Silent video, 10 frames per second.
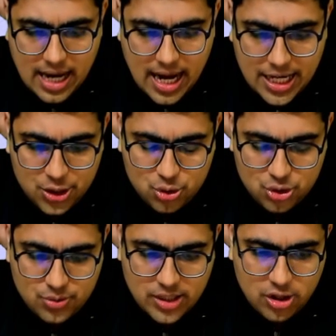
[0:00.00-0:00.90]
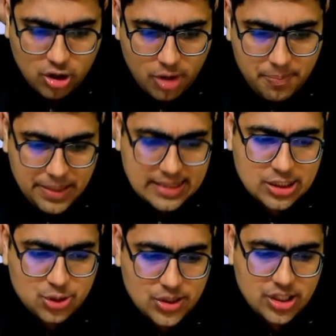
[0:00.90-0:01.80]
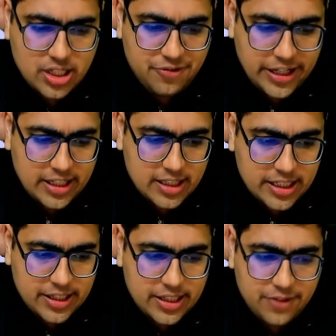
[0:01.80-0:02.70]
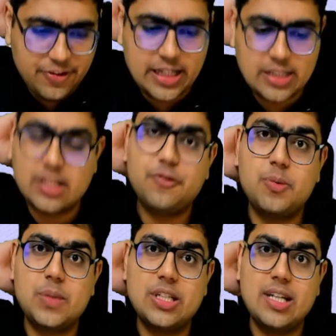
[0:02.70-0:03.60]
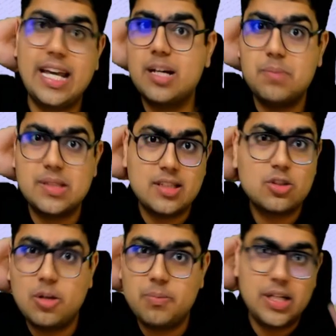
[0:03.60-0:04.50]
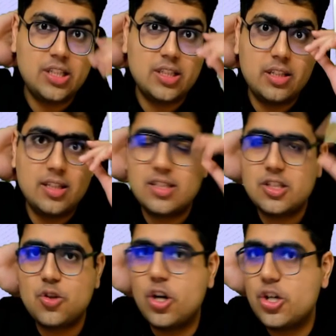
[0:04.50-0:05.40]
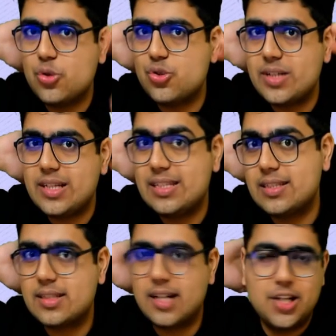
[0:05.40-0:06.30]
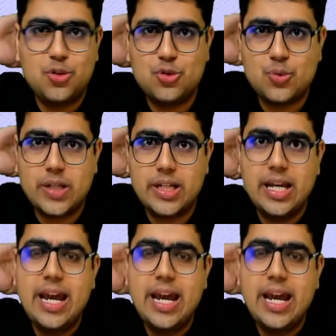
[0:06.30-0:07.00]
Unusual or complex situation affecting the interim financial information like a business combination. This is not usual, this is unusual.